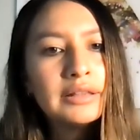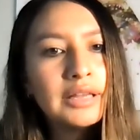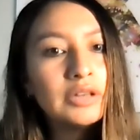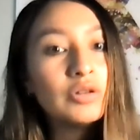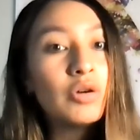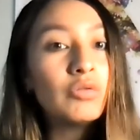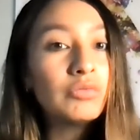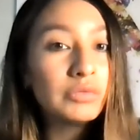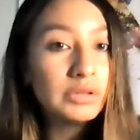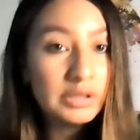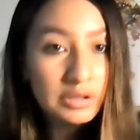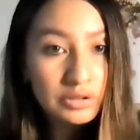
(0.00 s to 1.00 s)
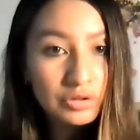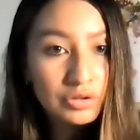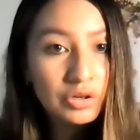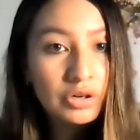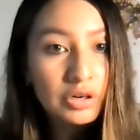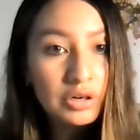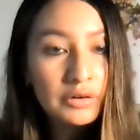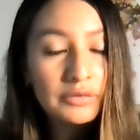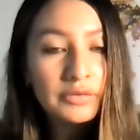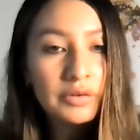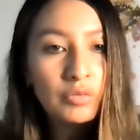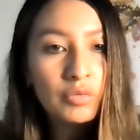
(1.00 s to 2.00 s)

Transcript: they don't really deserve